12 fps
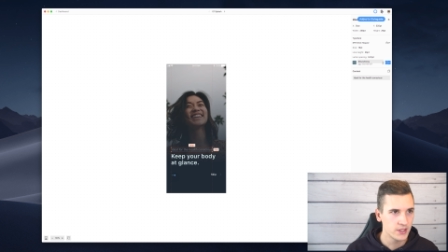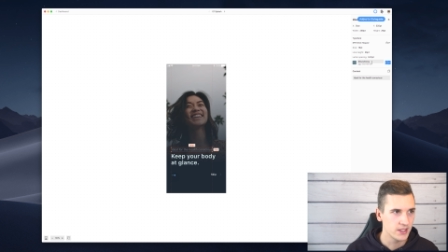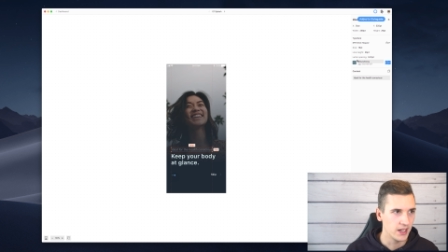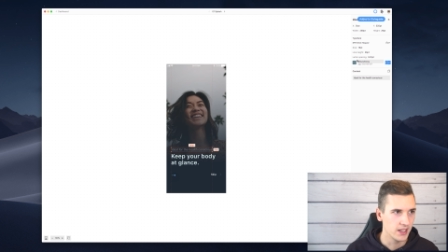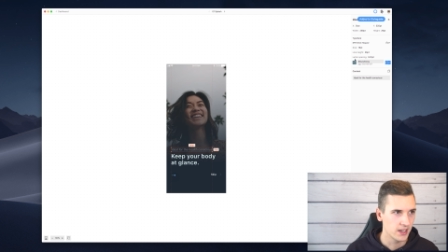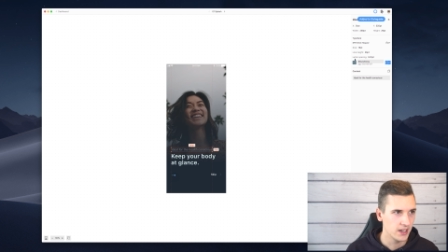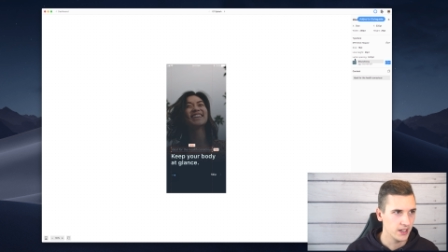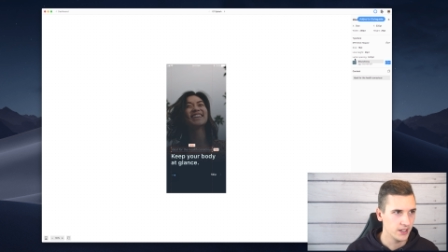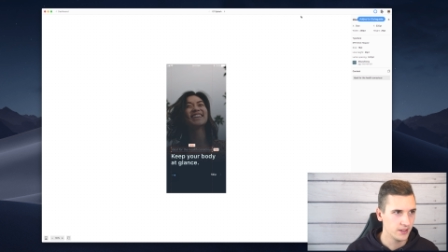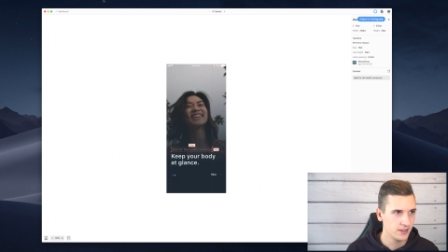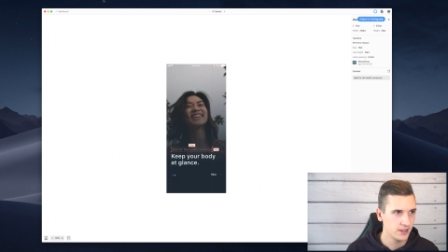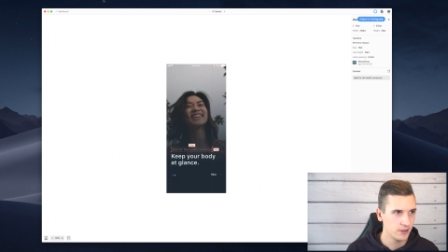the style
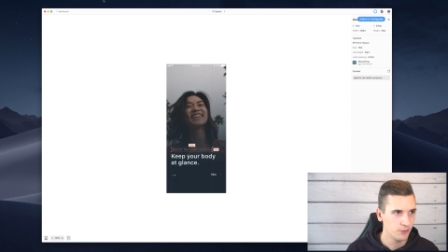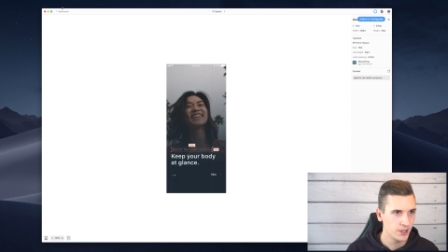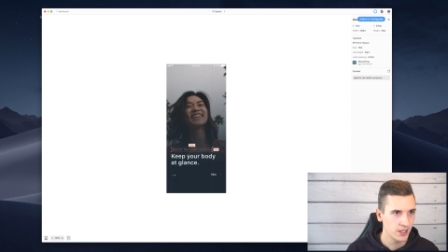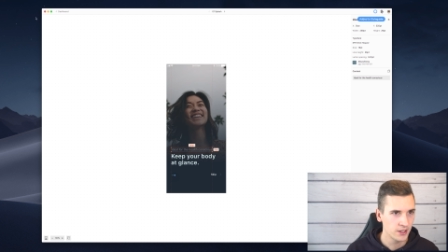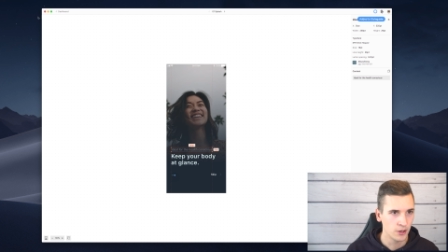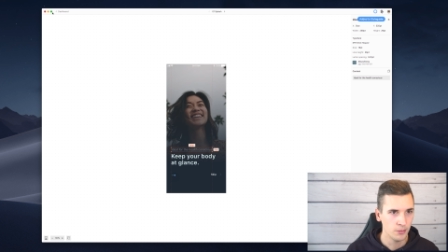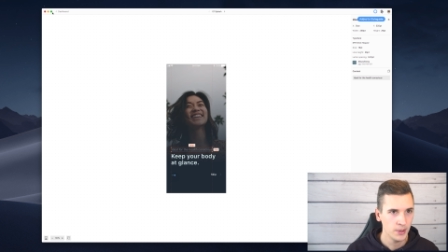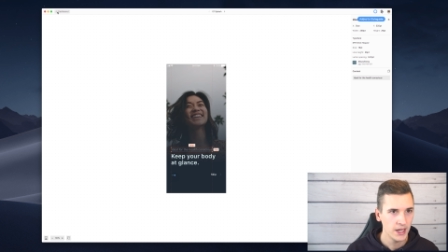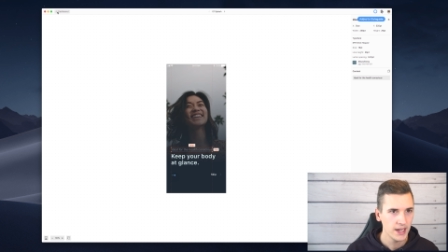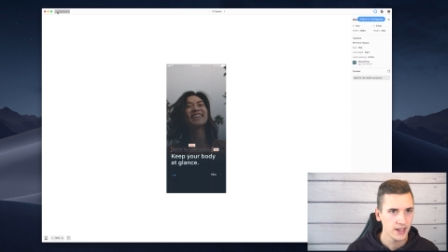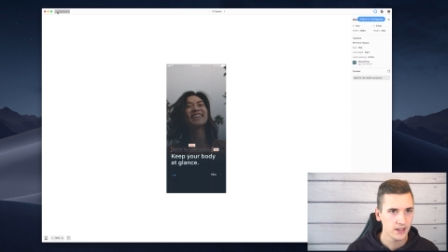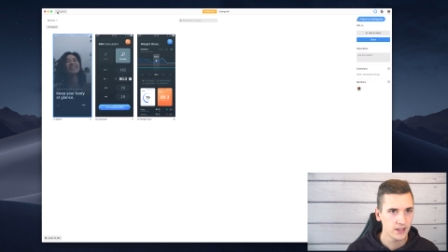guide. We can go
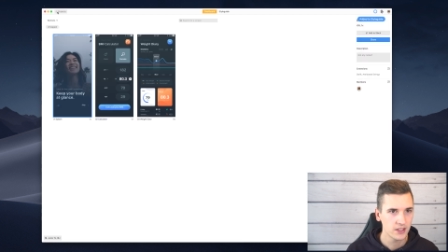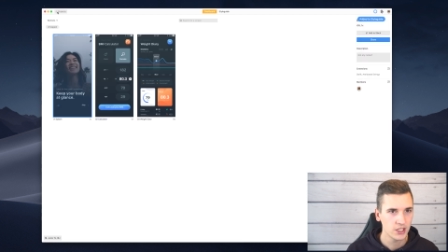back,